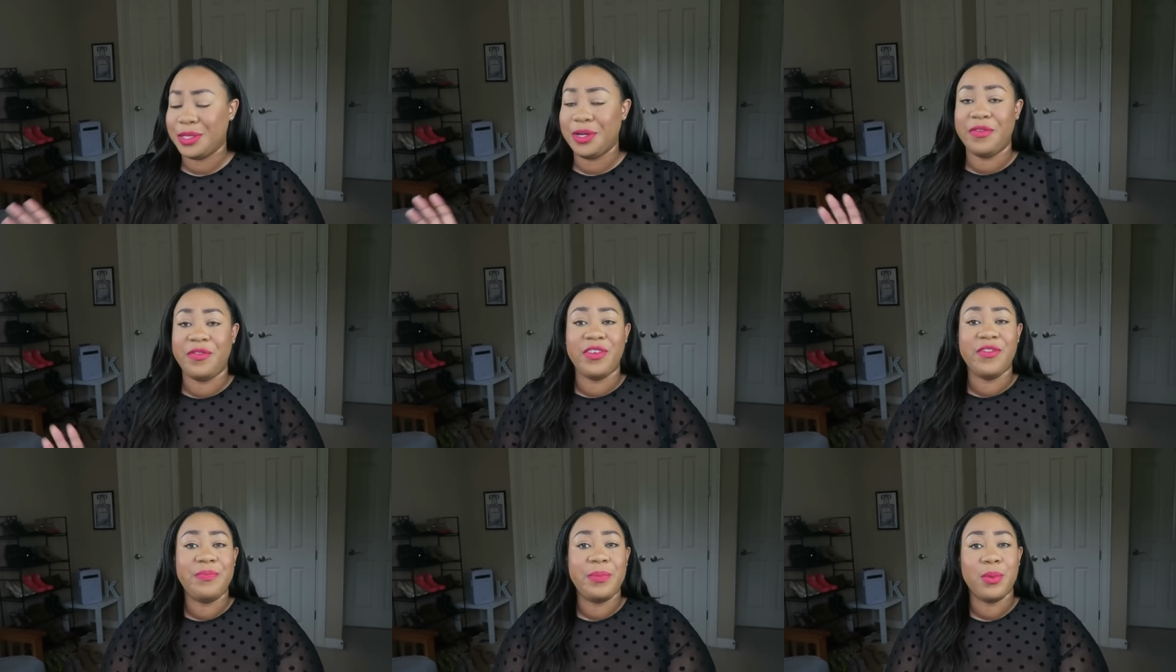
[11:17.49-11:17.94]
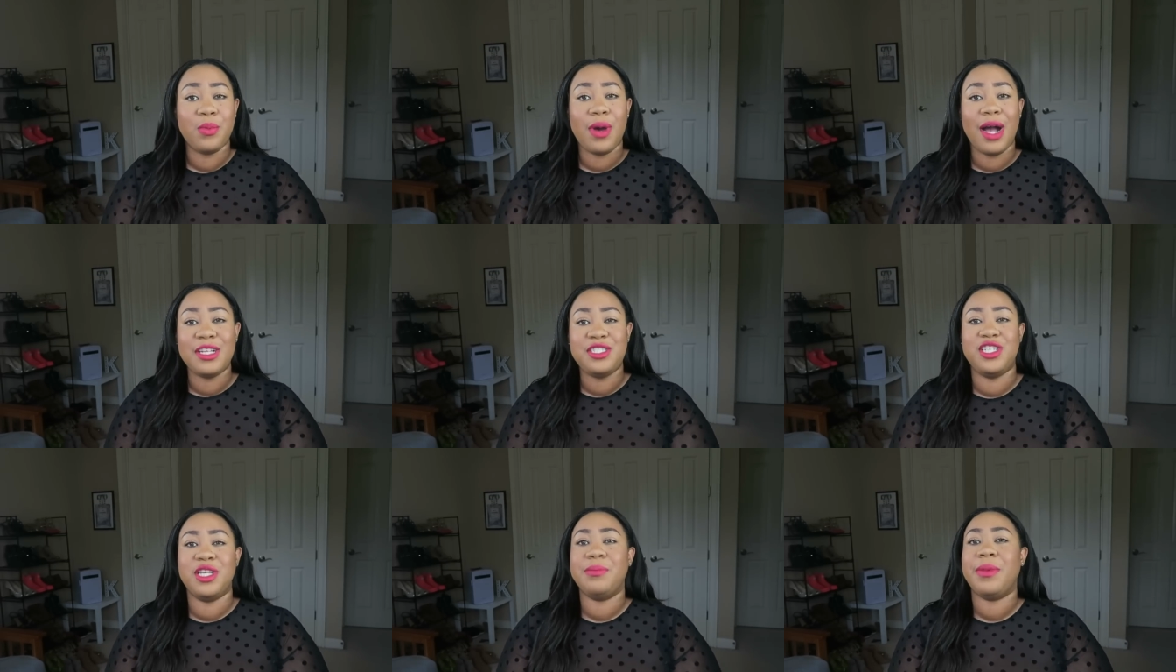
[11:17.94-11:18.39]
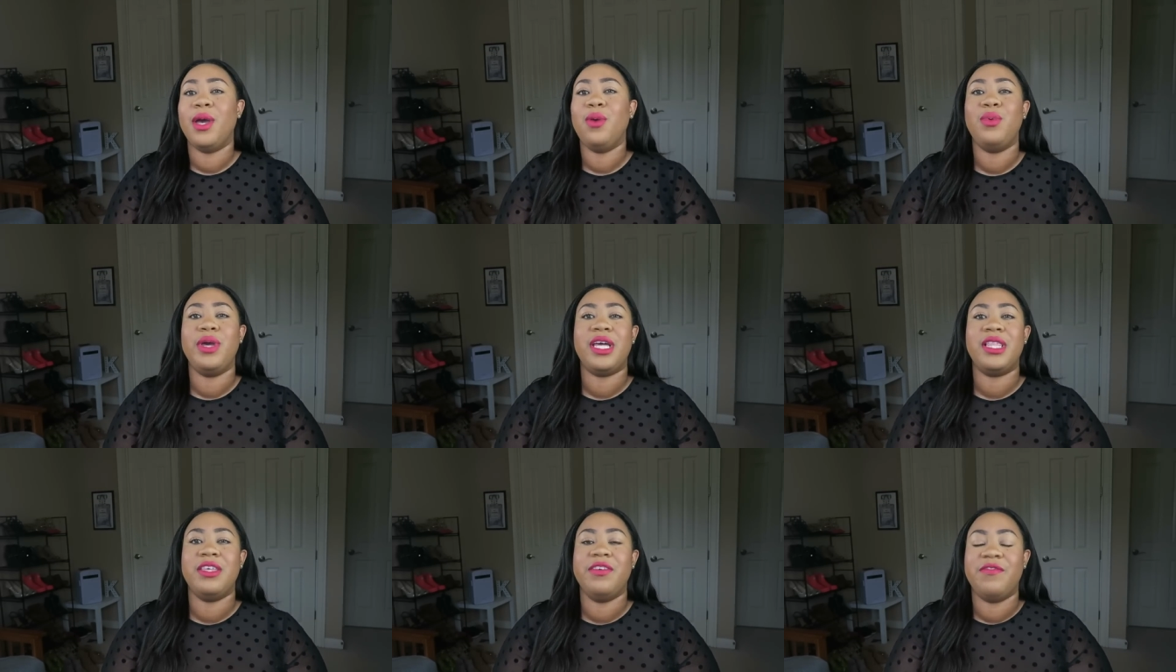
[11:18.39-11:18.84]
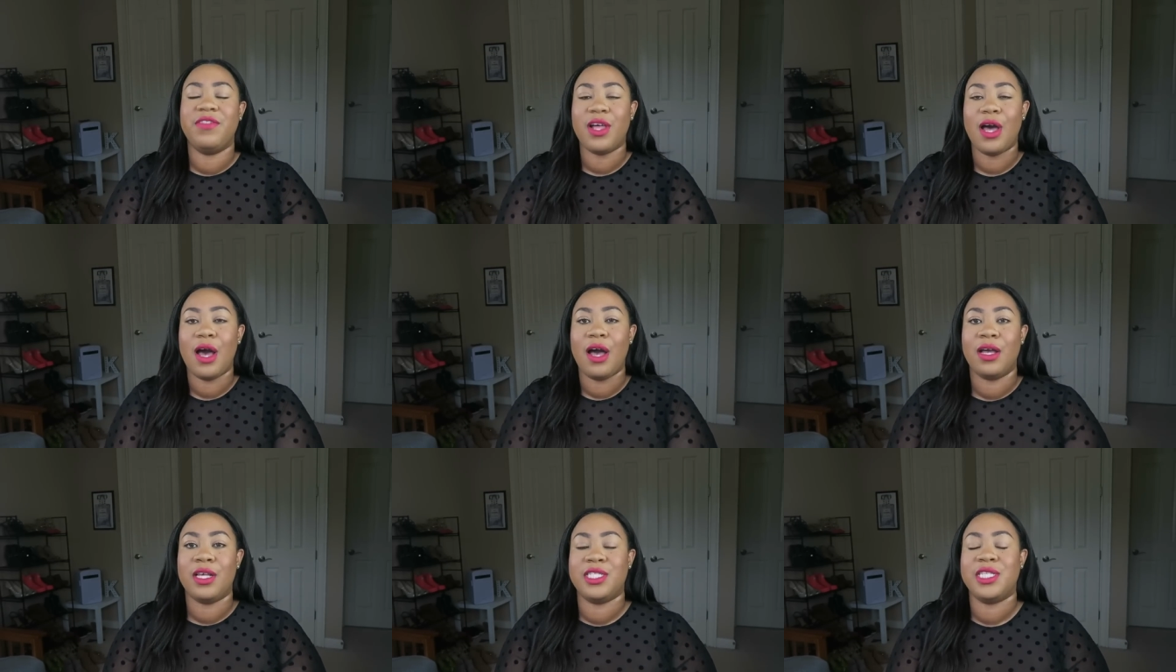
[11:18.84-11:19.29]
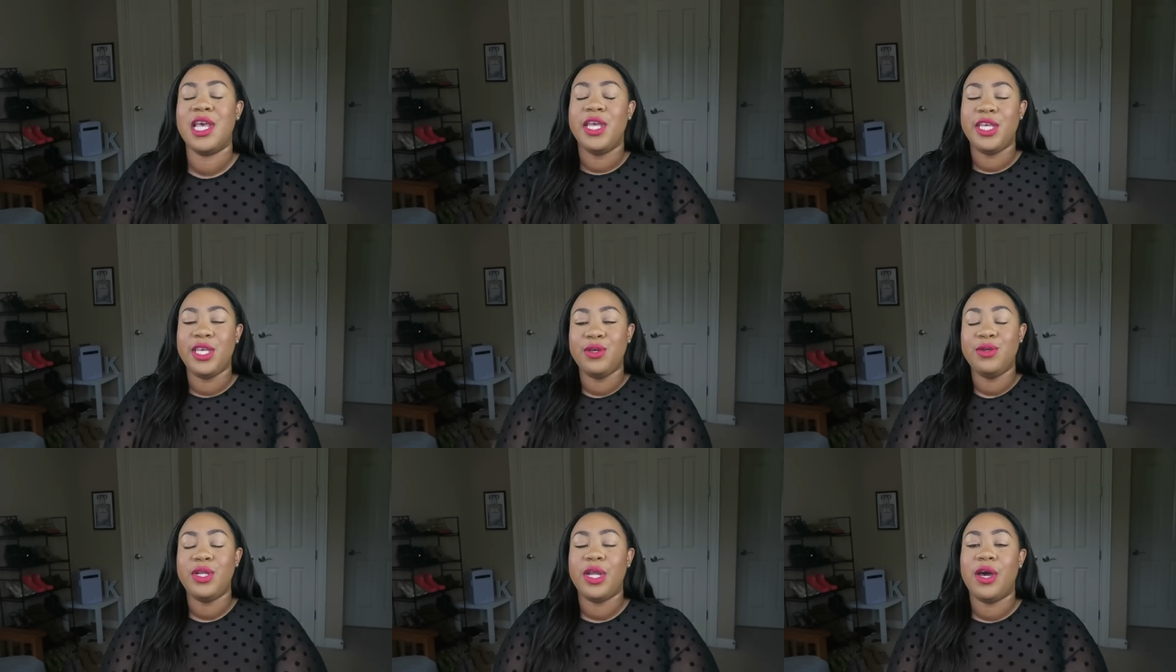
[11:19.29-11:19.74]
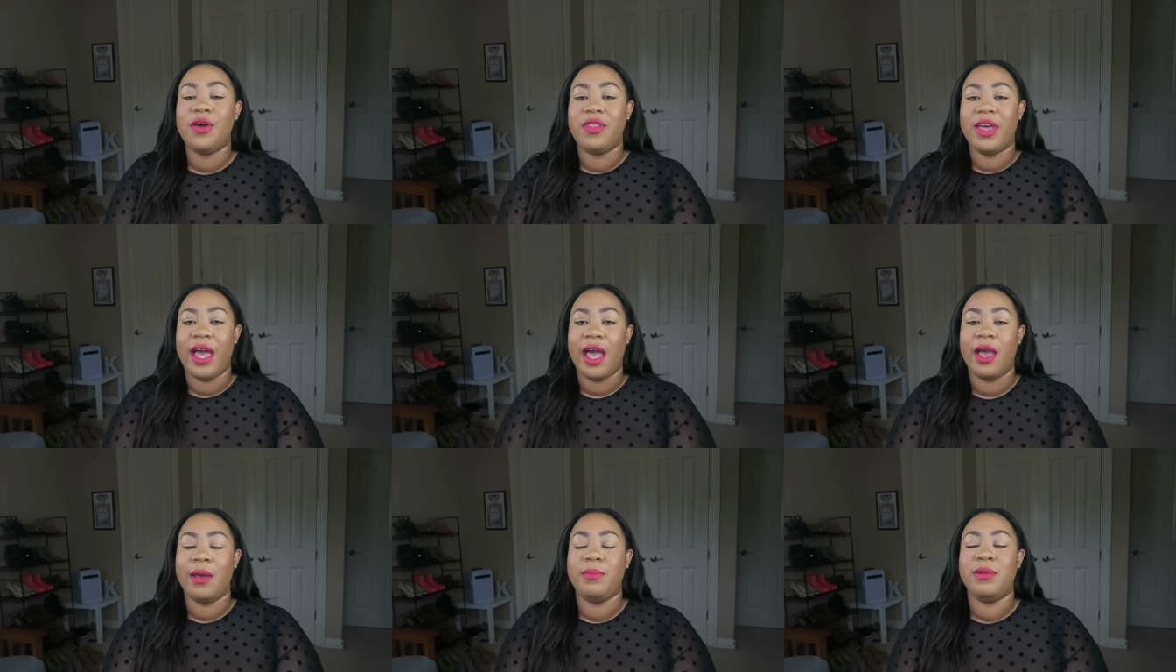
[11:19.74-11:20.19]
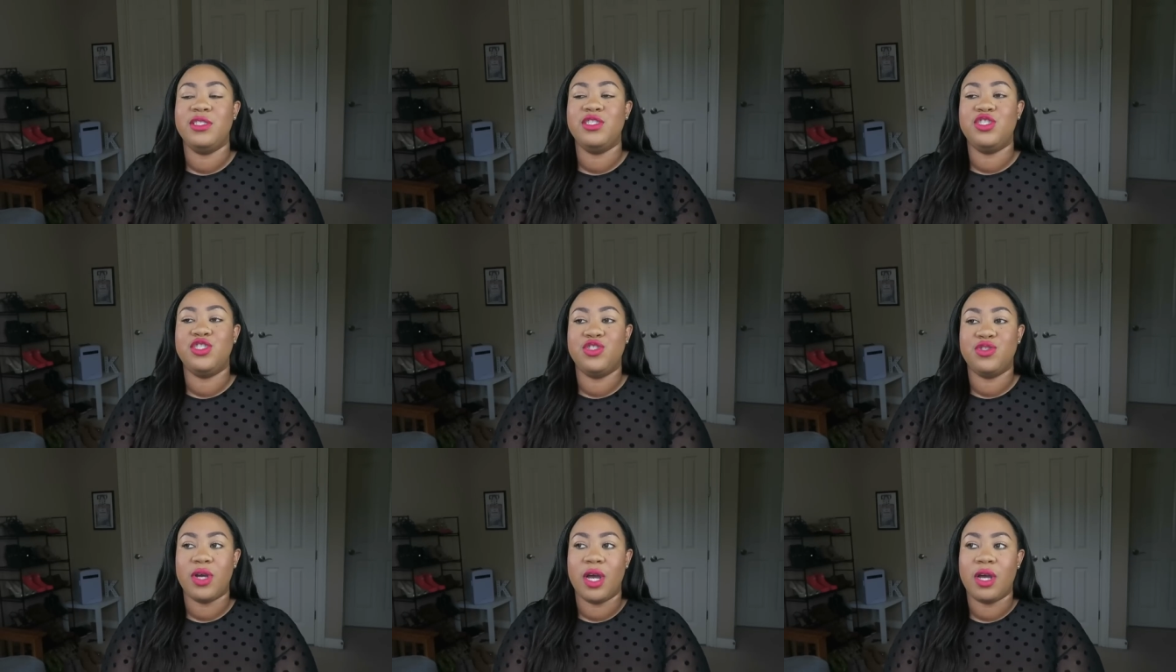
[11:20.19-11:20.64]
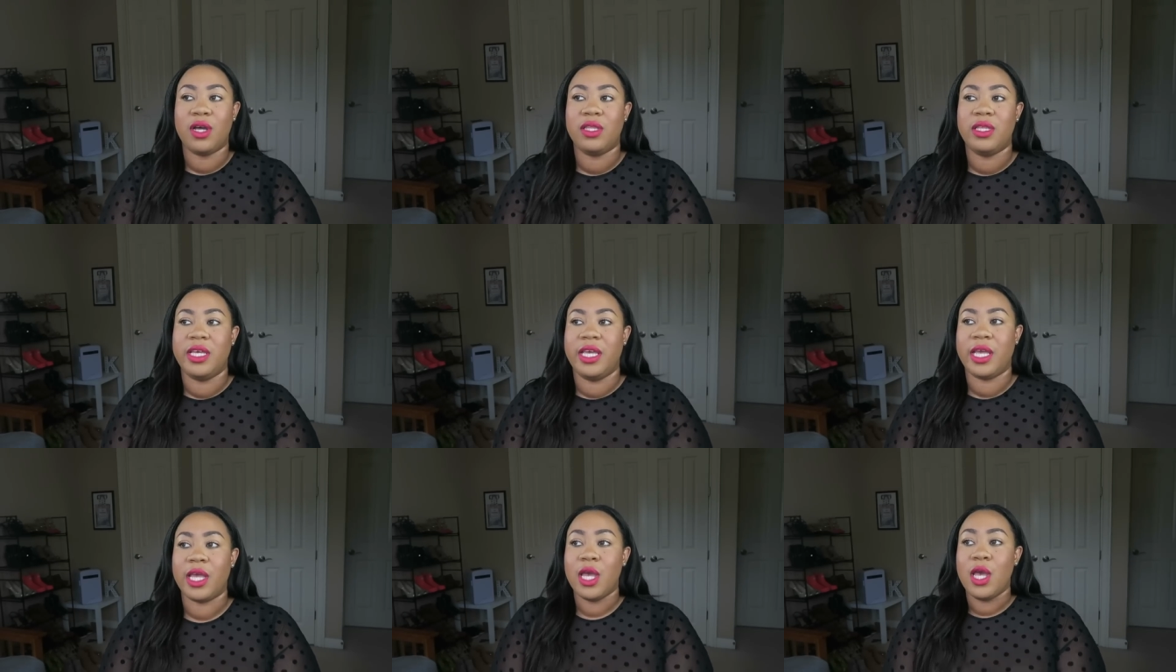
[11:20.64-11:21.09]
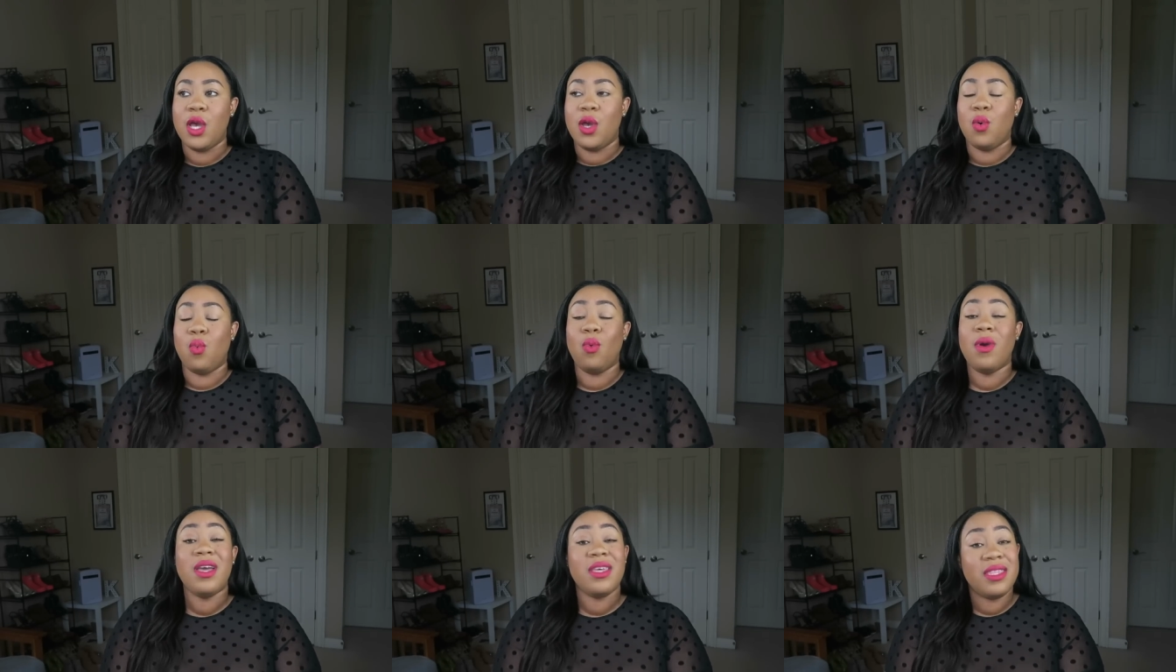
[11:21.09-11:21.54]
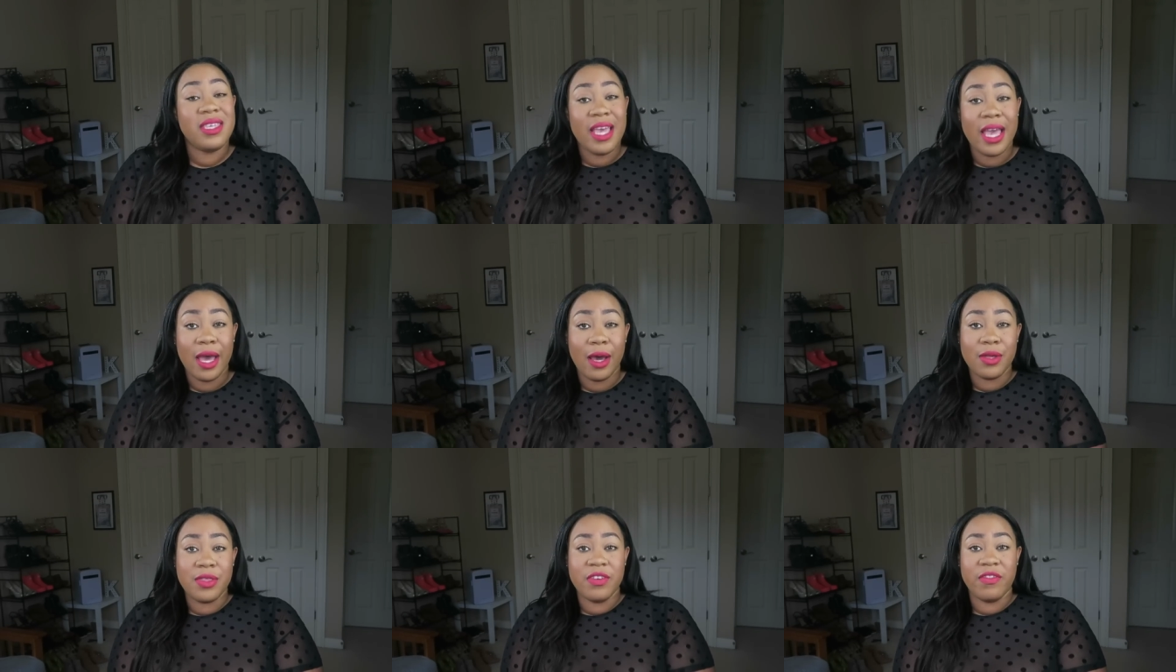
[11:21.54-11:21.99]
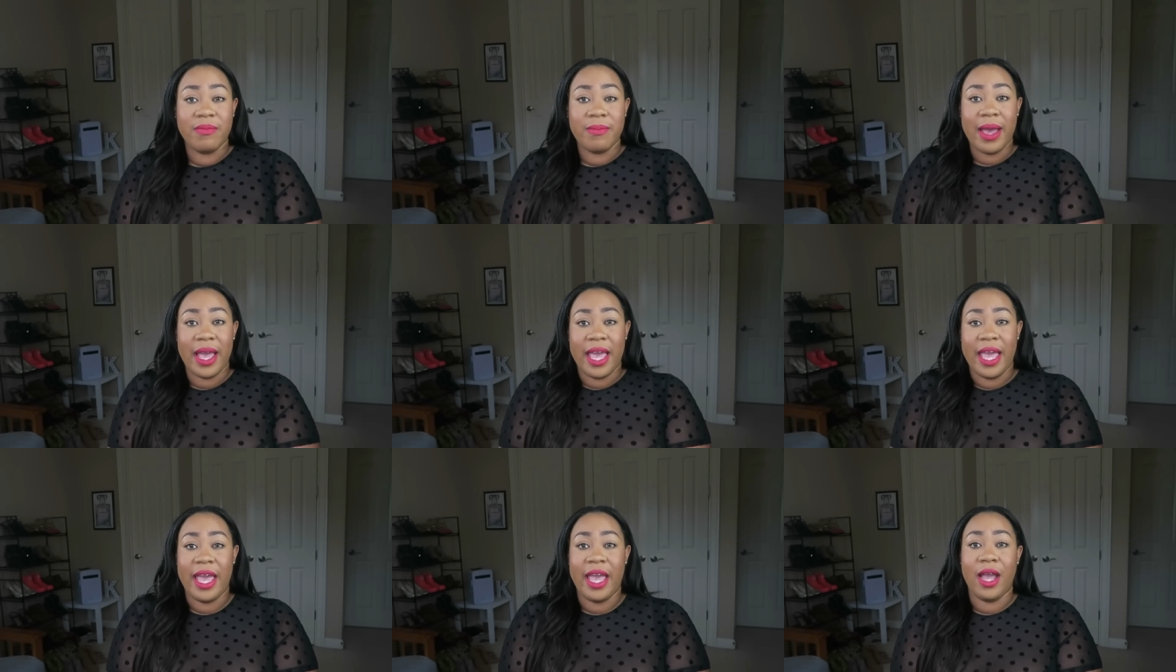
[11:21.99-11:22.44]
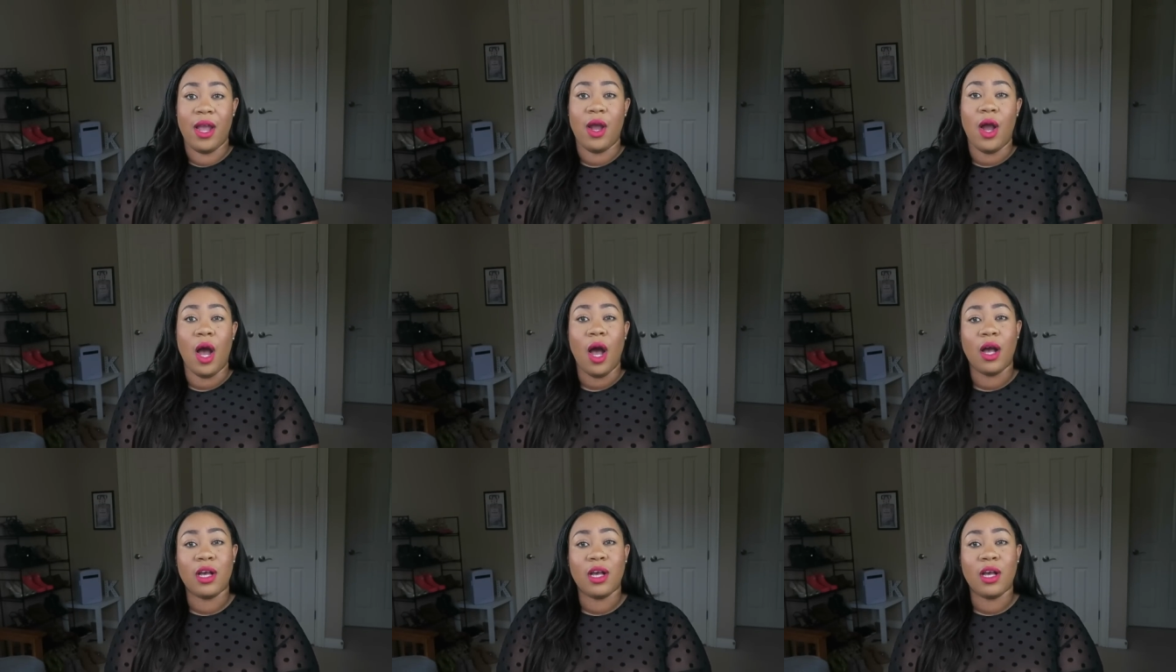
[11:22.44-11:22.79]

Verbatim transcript: So if you've been watching my weekly vlogs, you know that I've been struggling with the health of my hair.